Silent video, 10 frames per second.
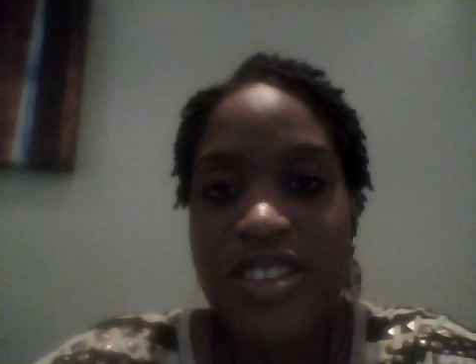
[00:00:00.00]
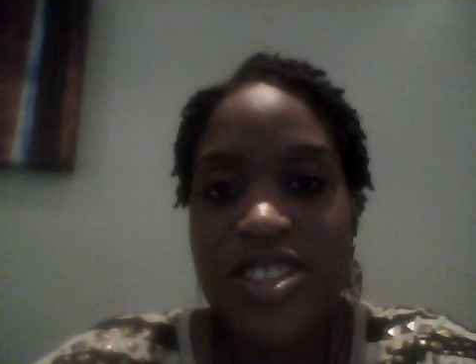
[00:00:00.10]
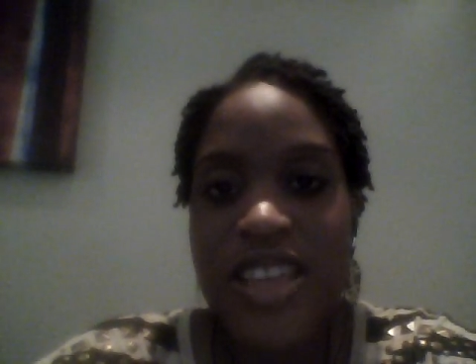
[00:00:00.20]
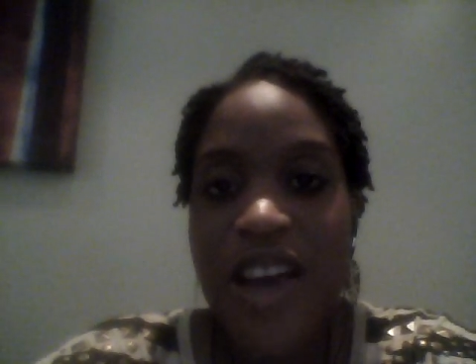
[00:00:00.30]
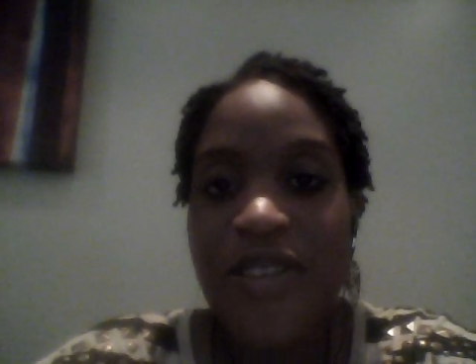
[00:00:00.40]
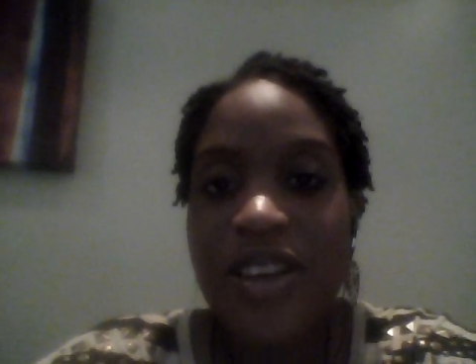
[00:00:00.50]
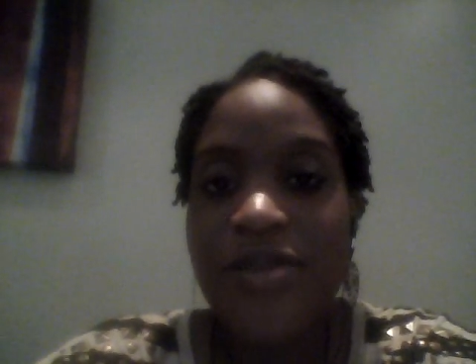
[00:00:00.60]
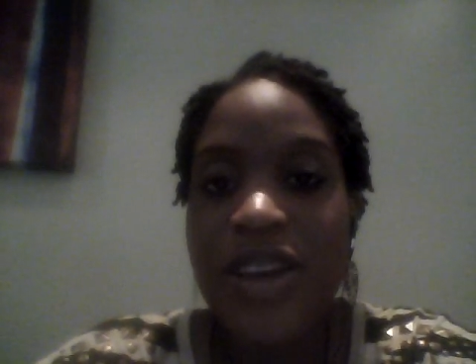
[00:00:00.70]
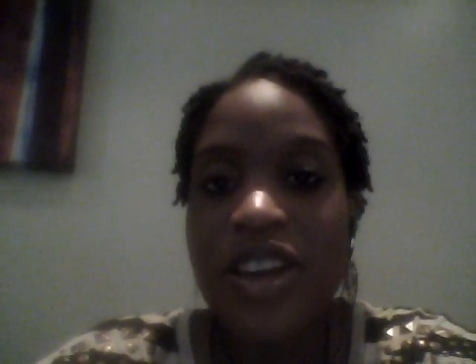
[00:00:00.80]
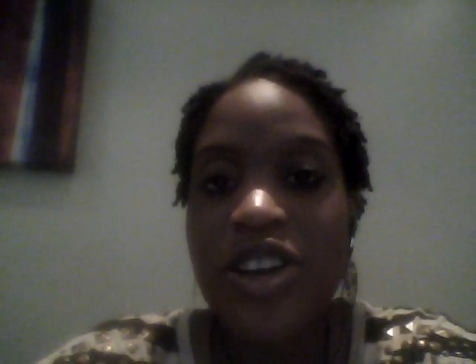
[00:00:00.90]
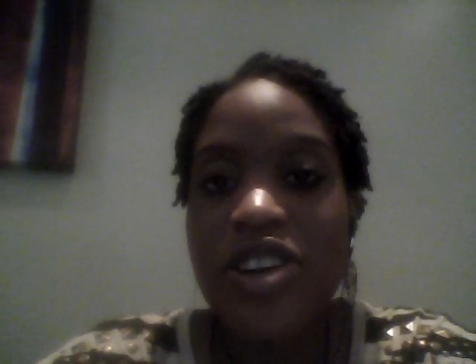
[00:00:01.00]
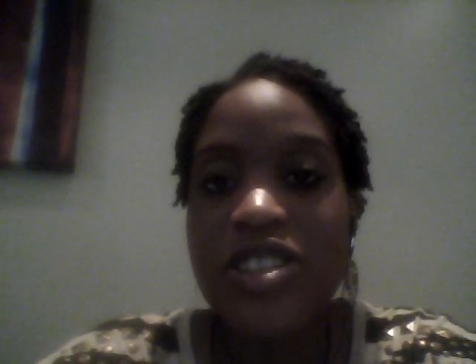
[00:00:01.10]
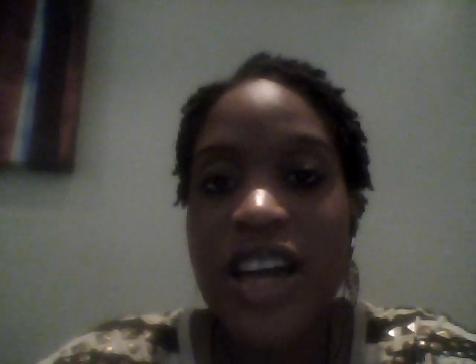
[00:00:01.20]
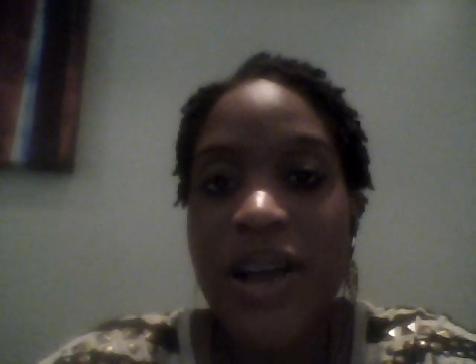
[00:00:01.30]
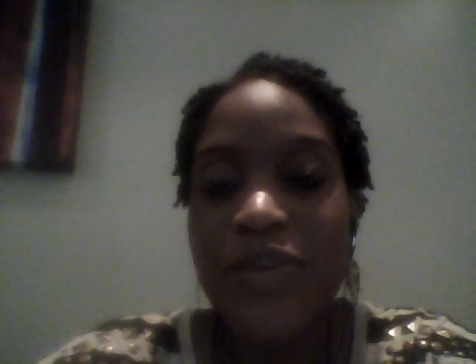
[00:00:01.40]
She's having an event
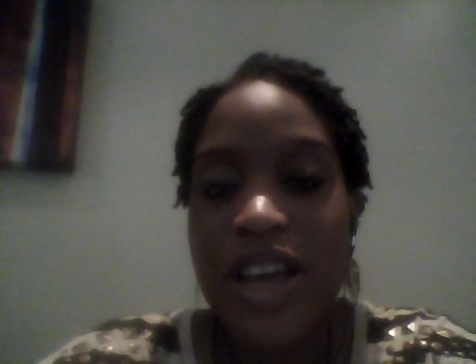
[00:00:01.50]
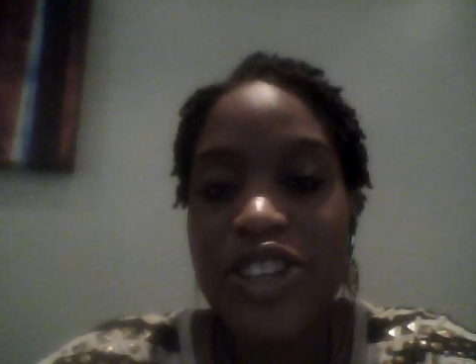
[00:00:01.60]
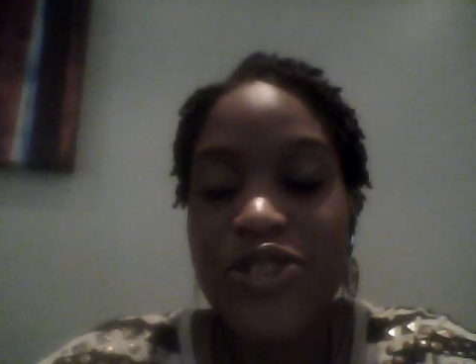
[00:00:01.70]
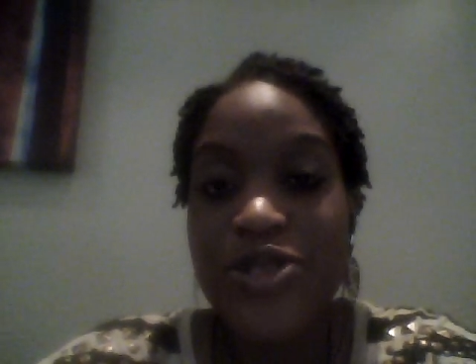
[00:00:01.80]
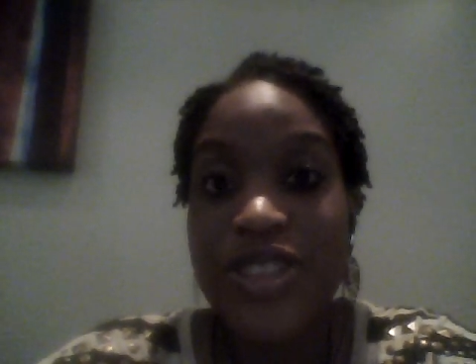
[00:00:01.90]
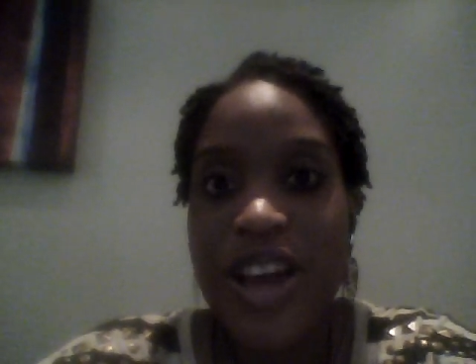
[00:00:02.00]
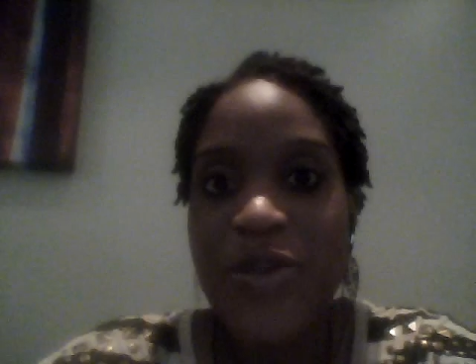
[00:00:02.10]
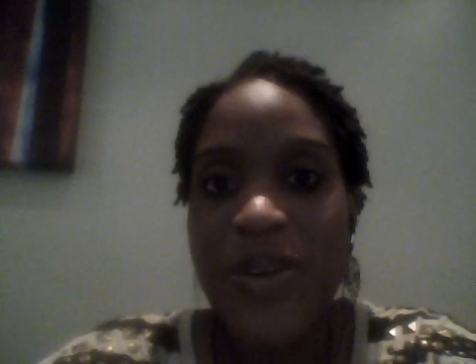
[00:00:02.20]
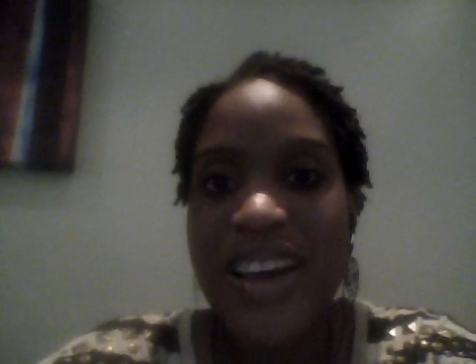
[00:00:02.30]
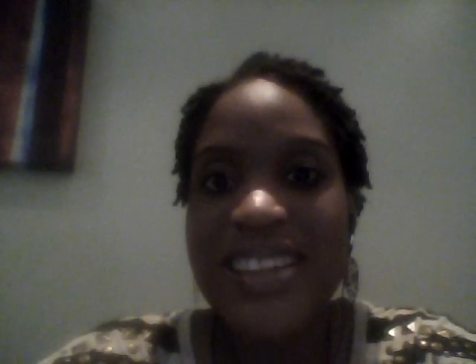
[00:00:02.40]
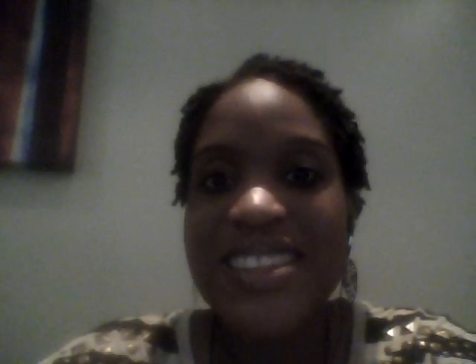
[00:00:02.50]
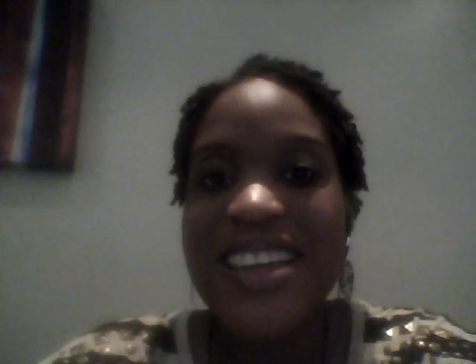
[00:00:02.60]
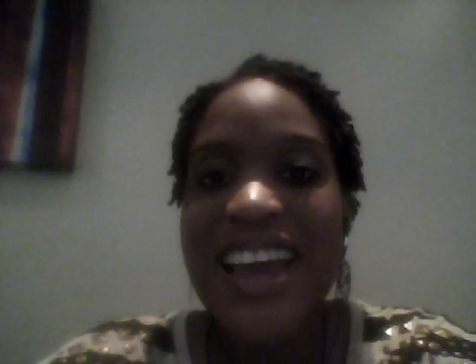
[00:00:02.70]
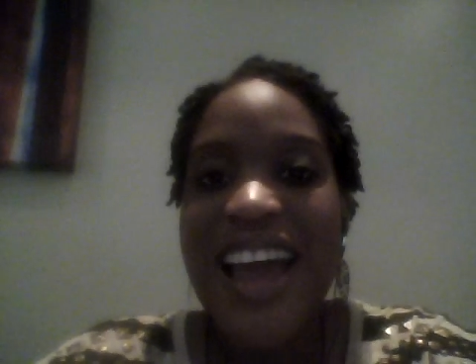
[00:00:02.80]
called I'm Natural Now What,